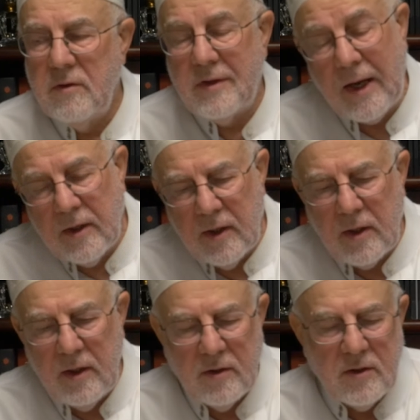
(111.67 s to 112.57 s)

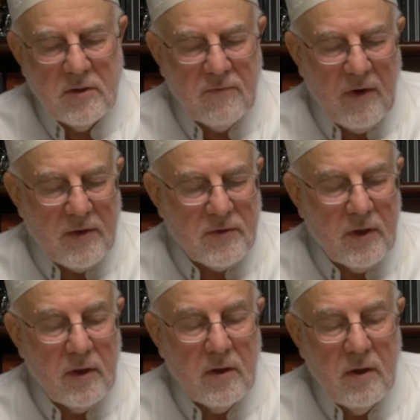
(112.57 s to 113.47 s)
Technically, it is
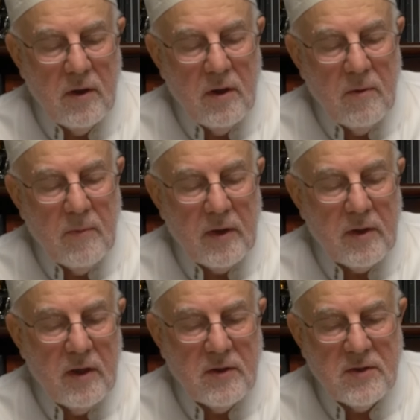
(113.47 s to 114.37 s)
fasting, but
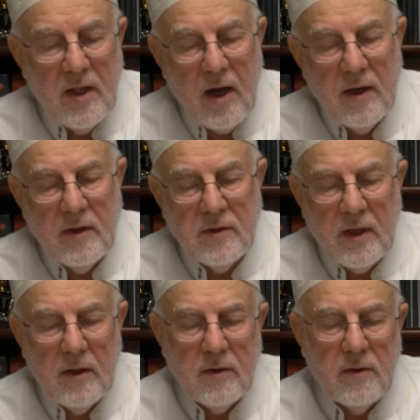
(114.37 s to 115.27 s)
it's not
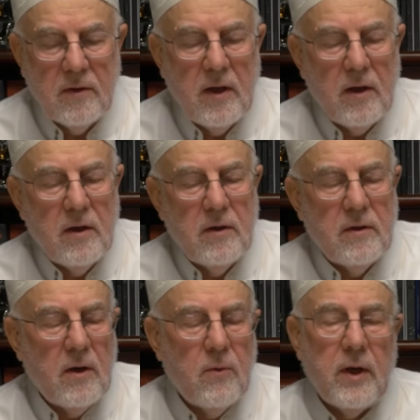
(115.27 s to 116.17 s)
intended uh,
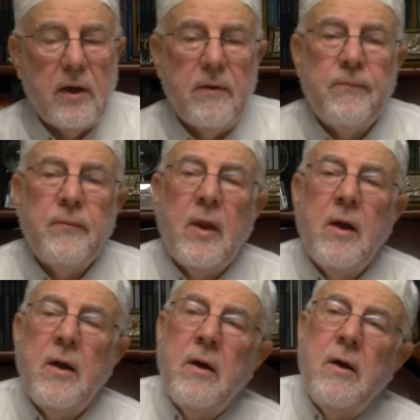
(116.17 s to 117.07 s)
that way.
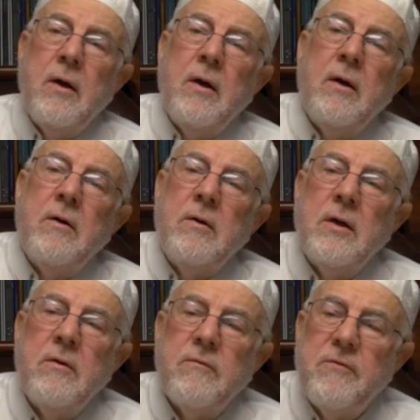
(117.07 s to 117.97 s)

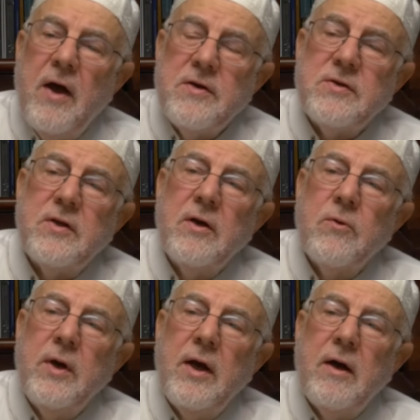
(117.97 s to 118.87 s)
In fasting,
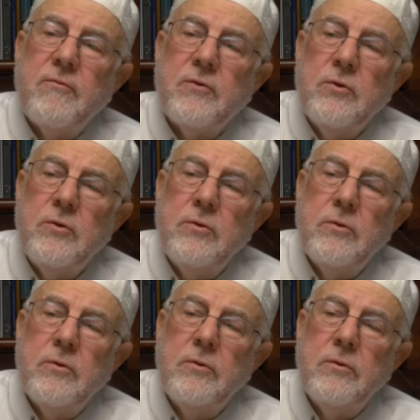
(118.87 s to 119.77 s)
we have
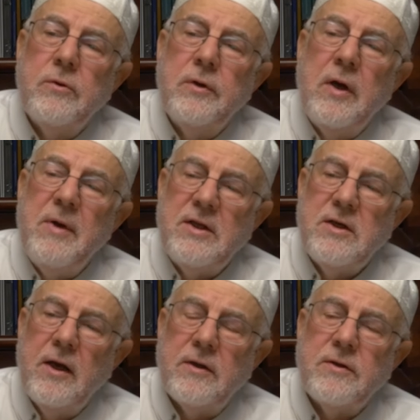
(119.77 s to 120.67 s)
to
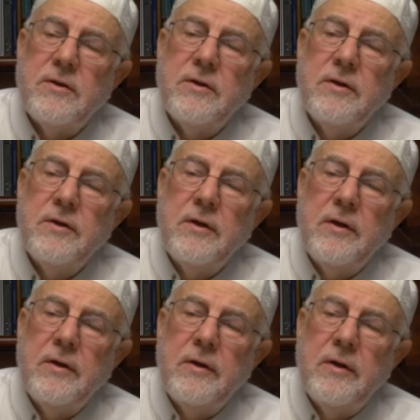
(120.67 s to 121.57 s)
imitate
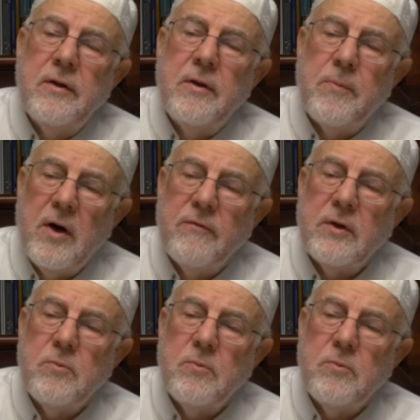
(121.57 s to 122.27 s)
the Prophet